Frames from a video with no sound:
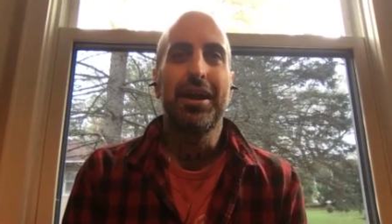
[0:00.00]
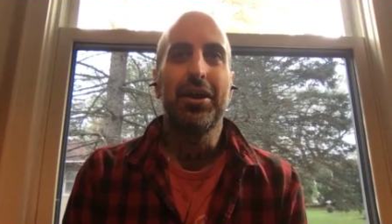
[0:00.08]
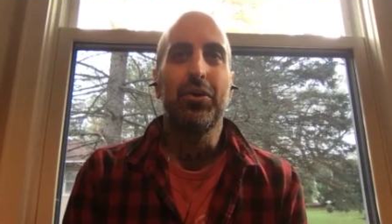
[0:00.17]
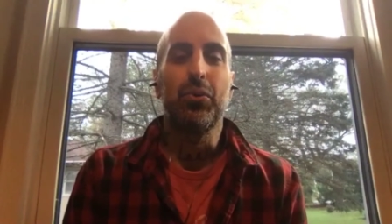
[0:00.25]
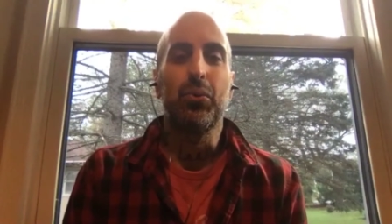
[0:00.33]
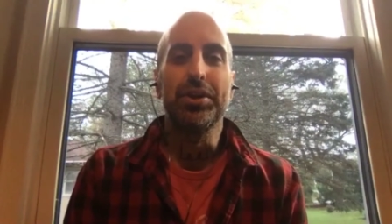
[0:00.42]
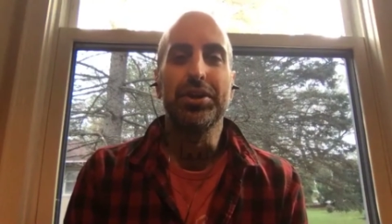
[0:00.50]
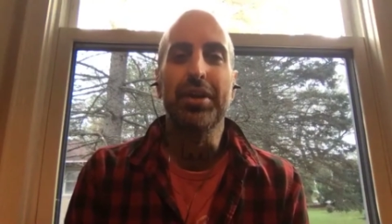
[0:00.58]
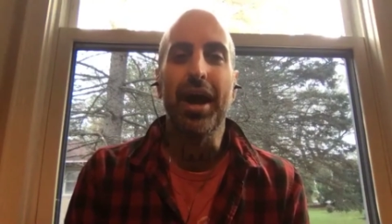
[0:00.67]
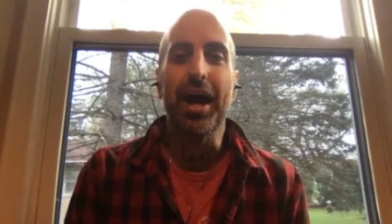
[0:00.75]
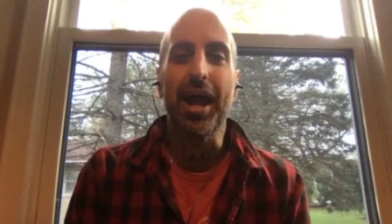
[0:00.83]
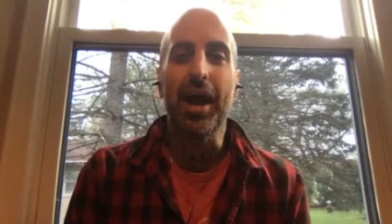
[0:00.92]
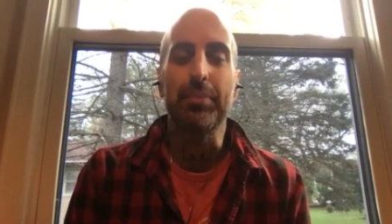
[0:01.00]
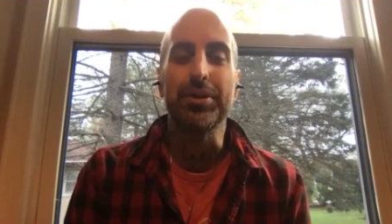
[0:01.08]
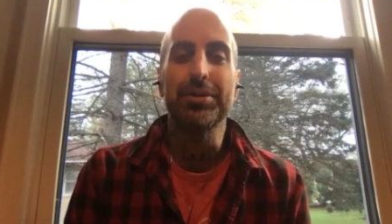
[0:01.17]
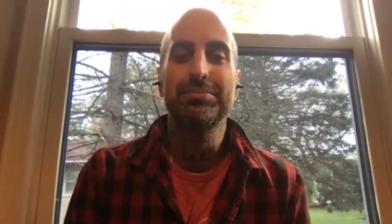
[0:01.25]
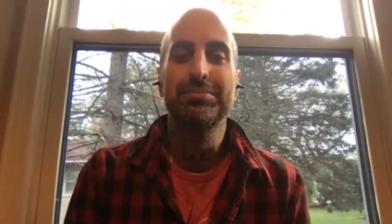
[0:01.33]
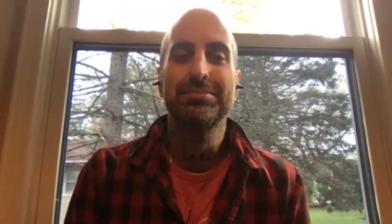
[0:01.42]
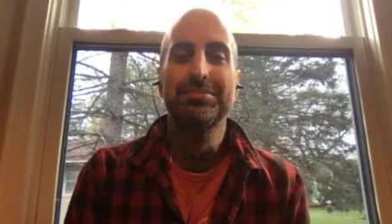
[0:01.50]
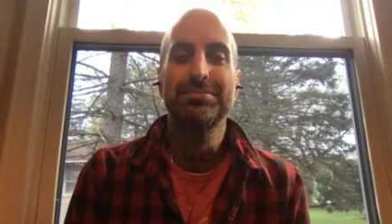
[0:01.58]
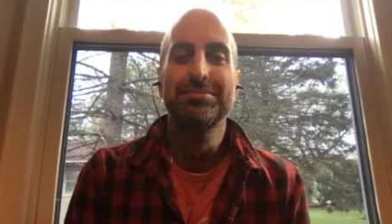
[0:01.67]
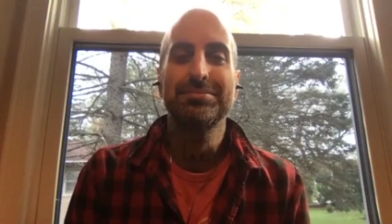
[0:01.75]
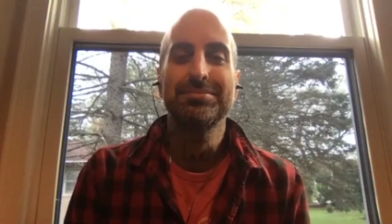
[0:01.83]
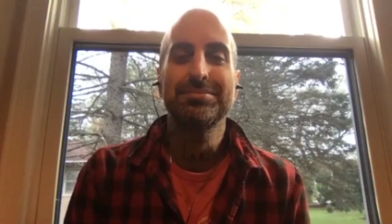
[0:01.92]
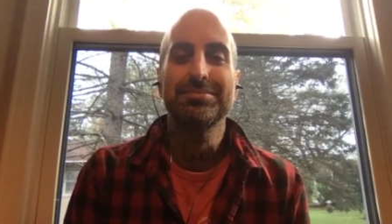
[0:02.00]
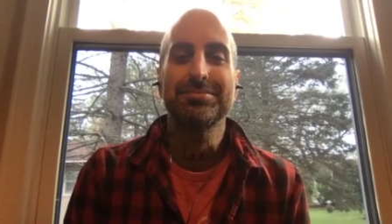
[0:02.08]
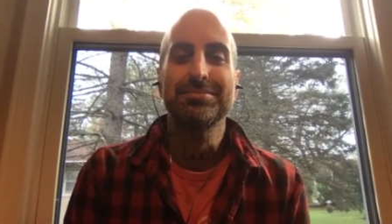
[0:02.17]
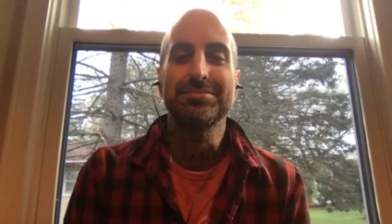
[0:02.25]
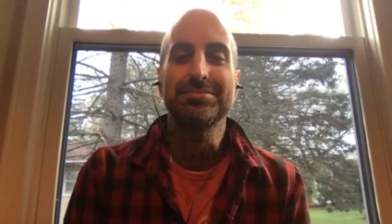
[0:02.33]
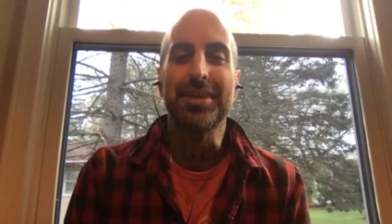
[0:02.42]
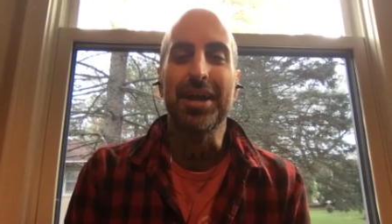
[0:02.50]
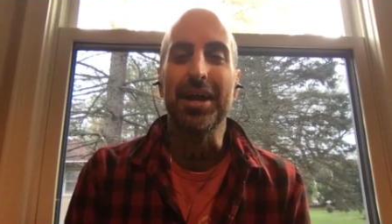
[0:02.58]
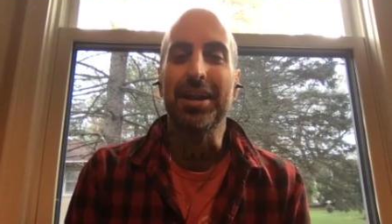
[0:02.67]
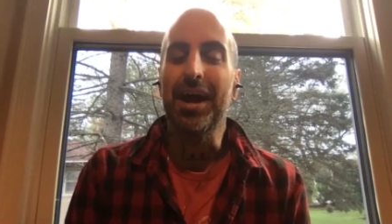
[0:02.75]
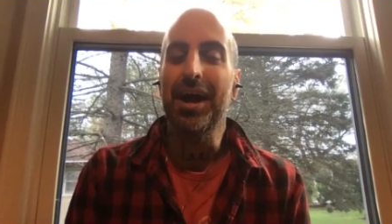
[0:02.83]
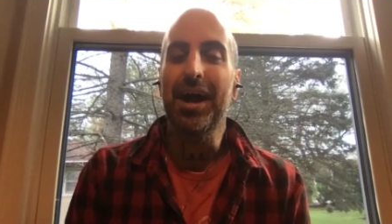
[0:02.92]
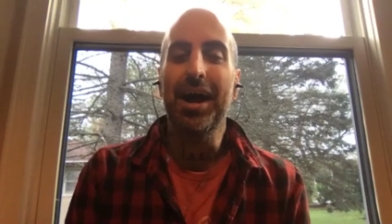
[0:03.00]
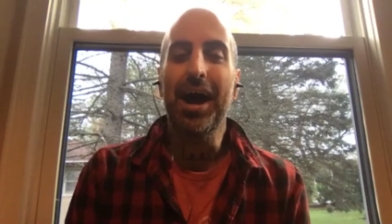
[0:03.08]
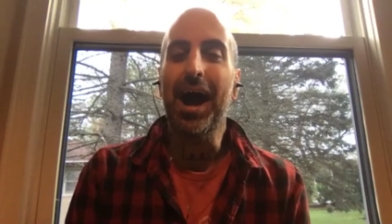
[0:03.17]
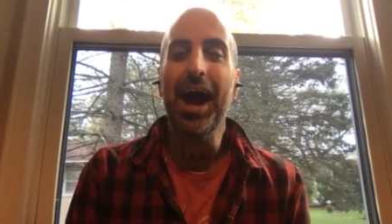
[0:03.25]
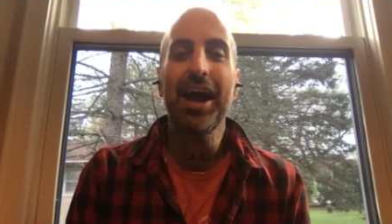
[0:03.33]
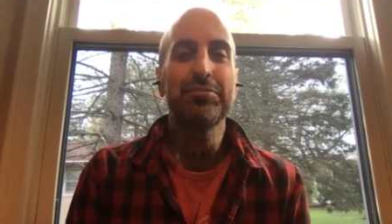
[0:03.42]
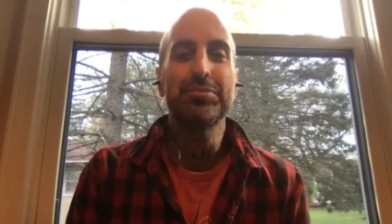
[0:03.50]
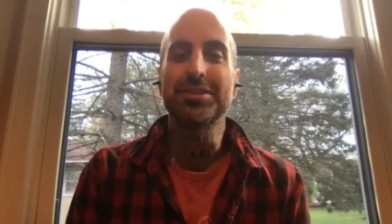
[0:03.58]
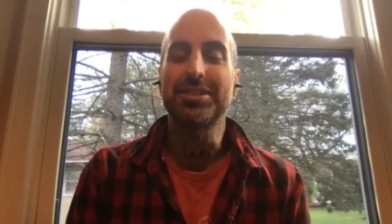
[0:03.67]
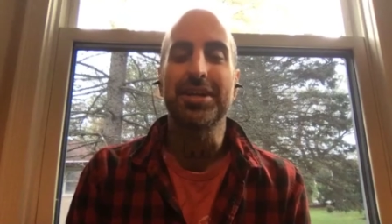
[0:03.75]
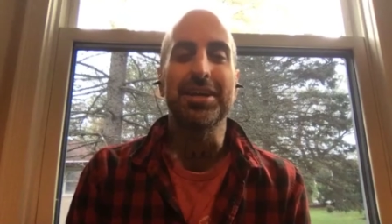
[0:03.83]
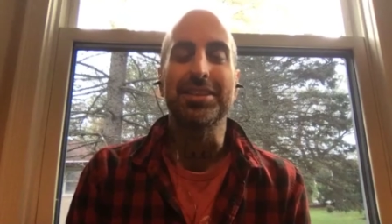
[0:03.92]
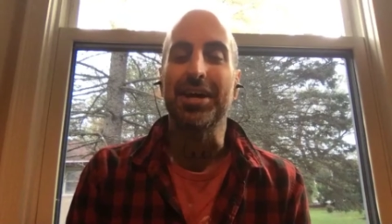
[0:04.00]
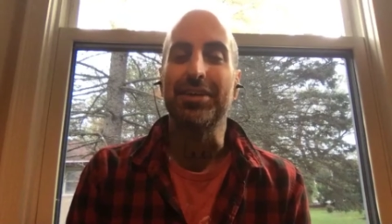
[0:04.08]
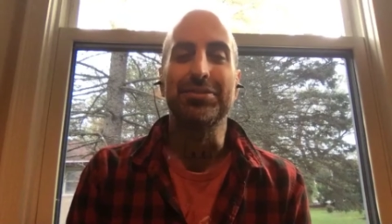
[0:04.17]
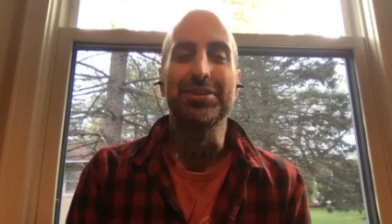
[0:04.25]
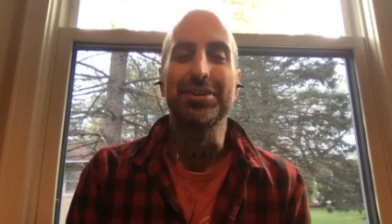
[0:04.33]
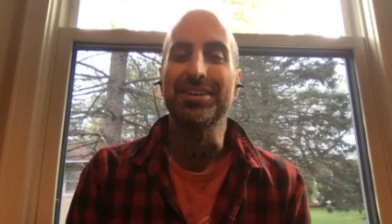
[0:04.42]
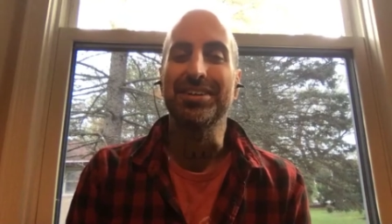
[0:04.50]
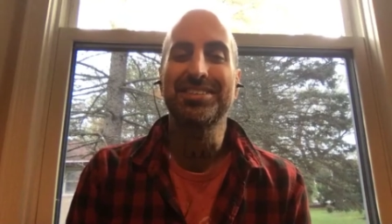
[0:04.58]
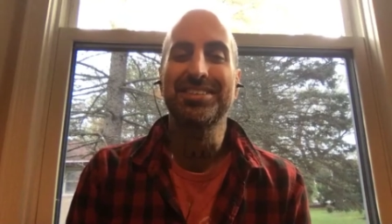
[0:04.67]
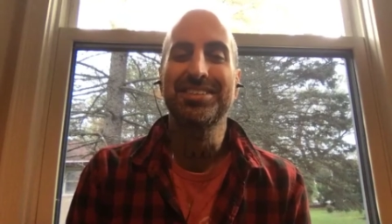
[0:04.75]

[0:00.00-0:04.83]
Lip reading: when you're not happy. And I have been saying that for years.